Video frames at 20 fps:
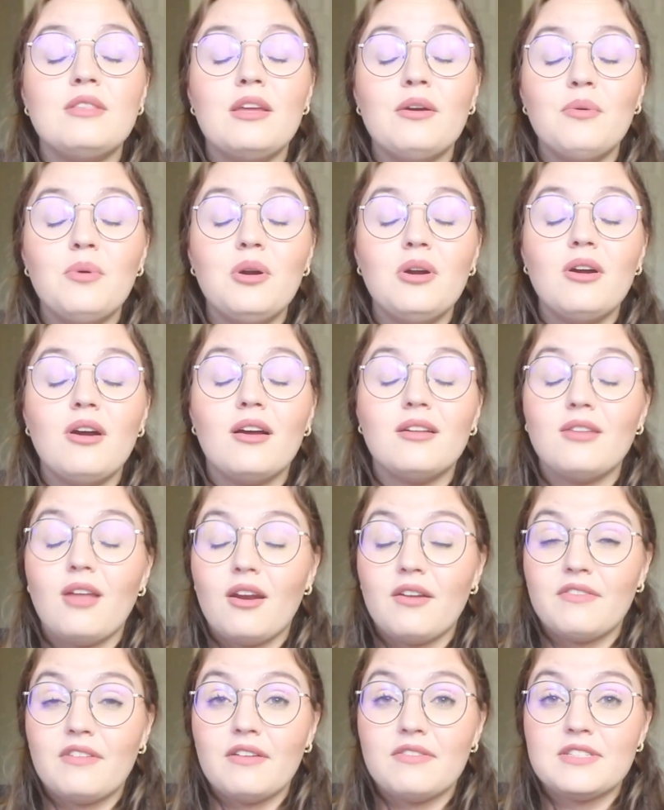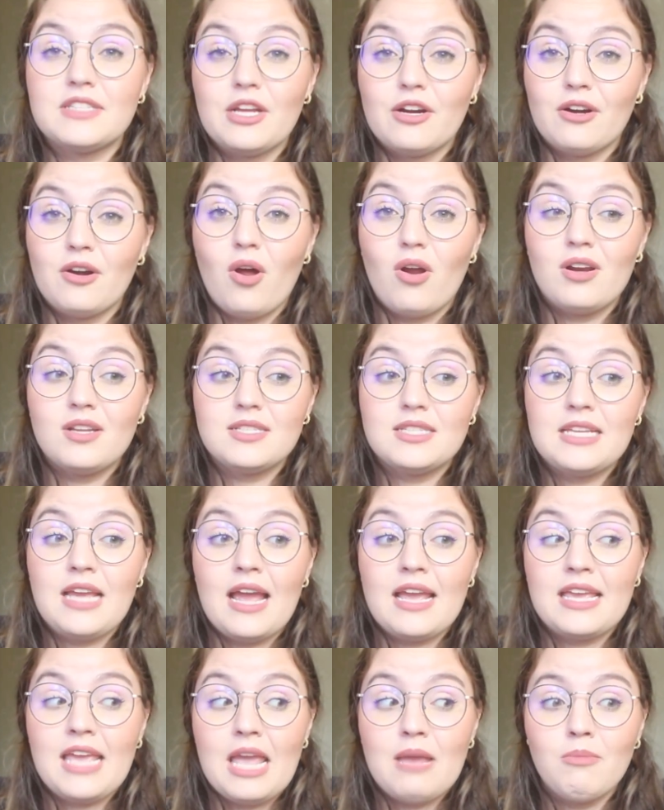There were a lot of gifts there, and honestly,
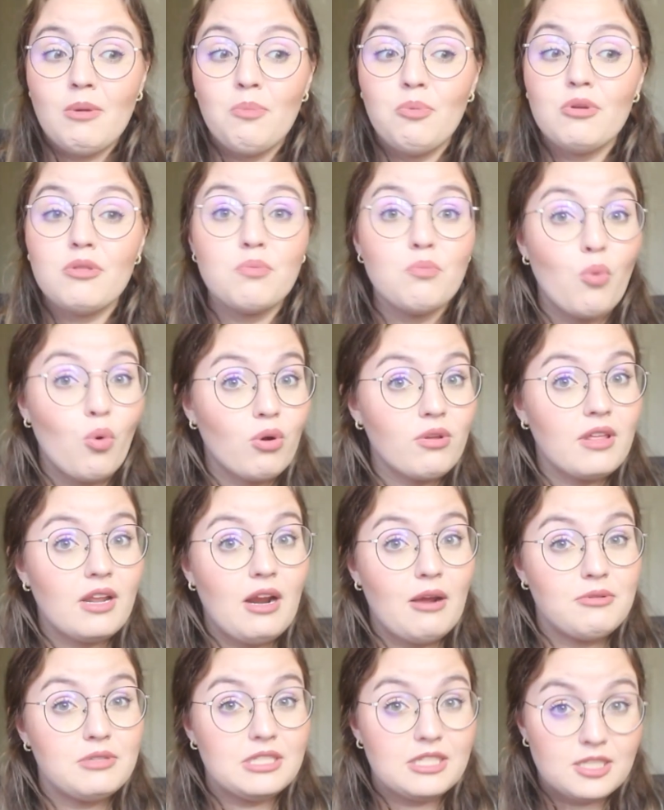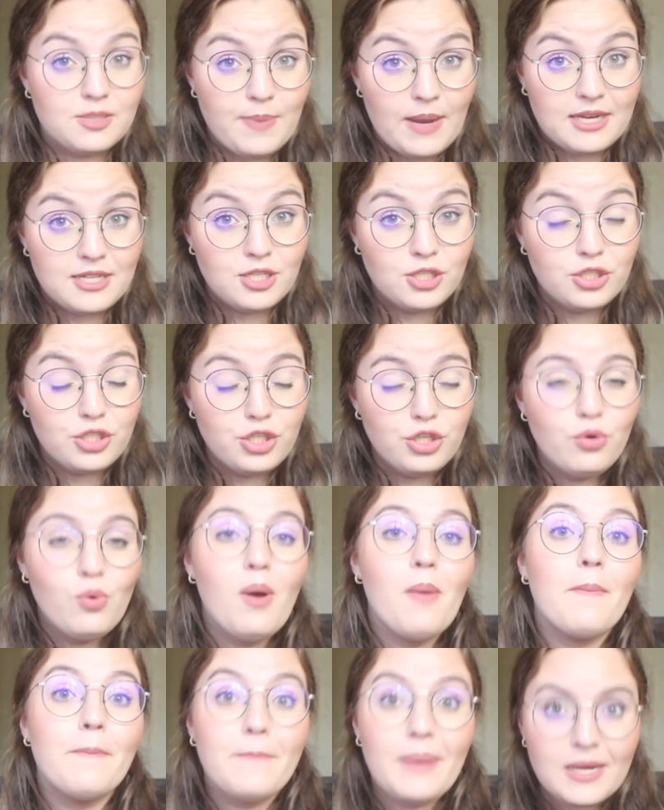I came up with more than I was expecting
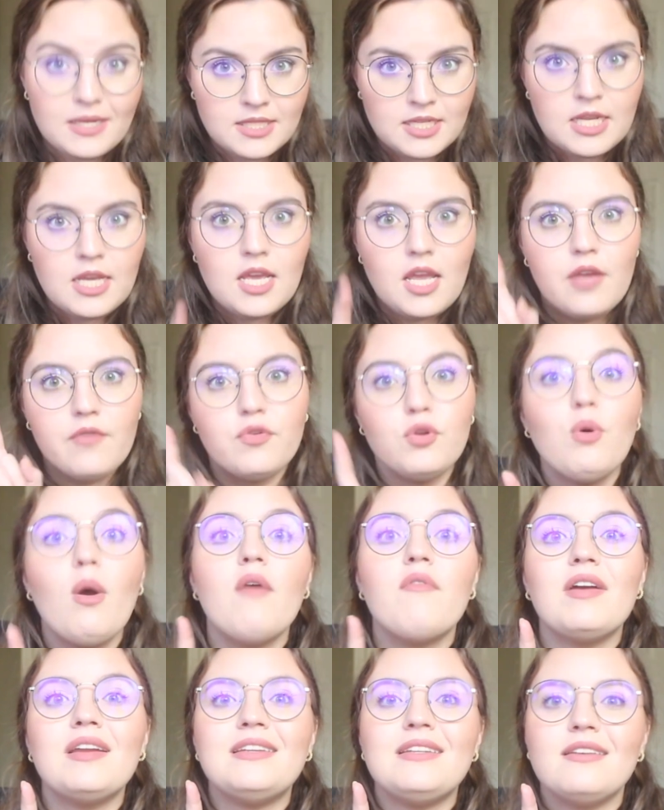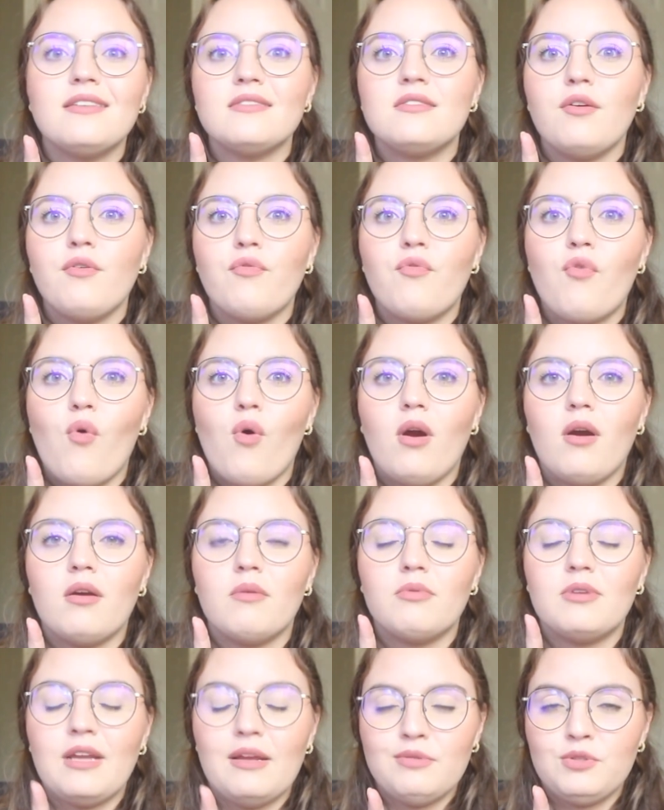to, but if you have ideas
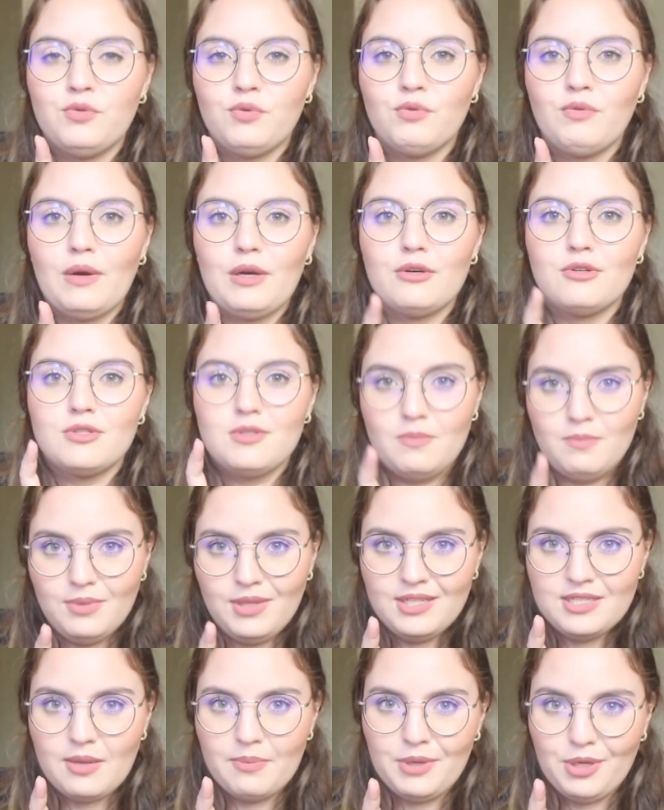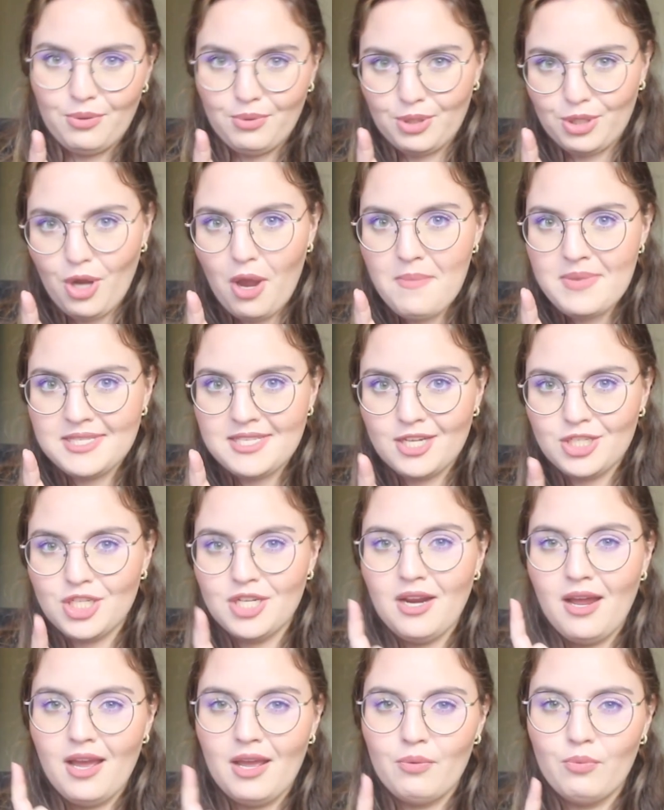for gifts for writers, please let me know in the comment
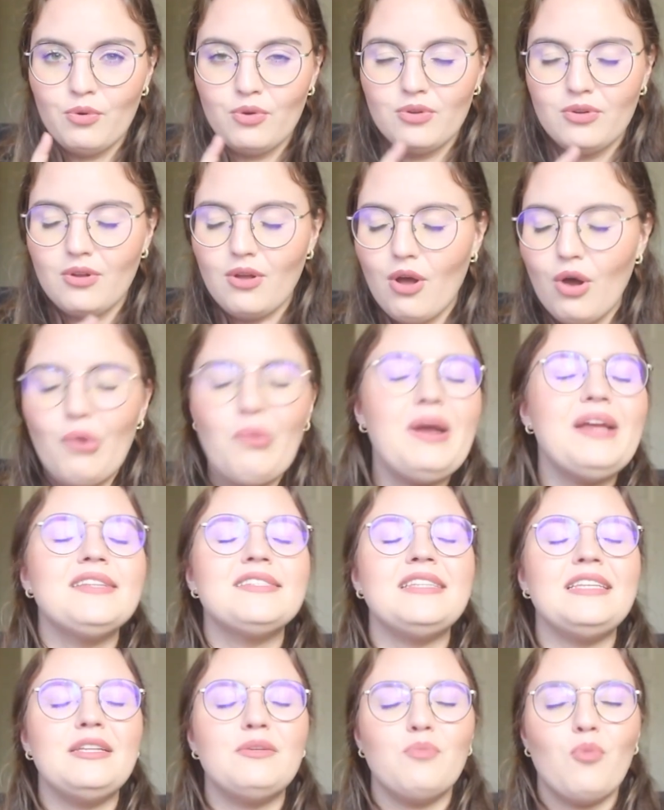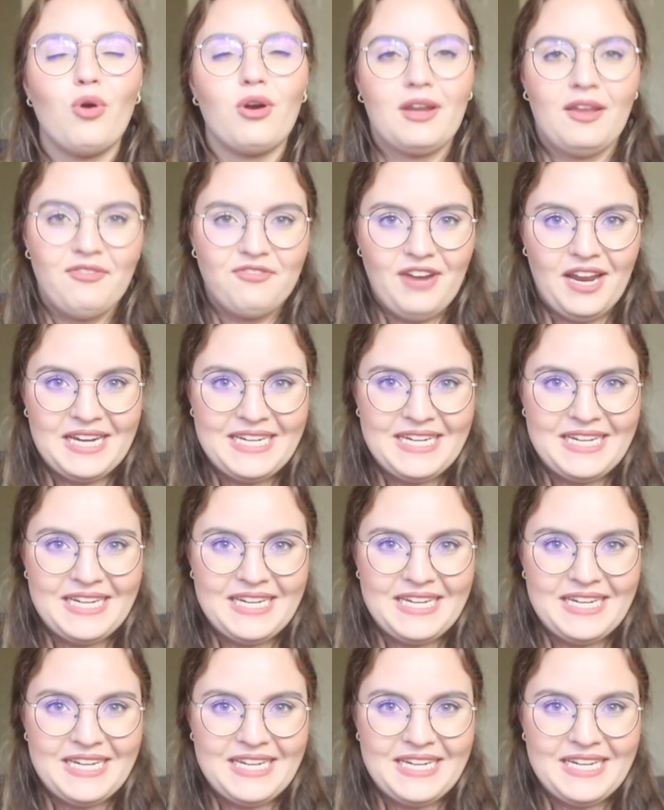section. I will always need more gift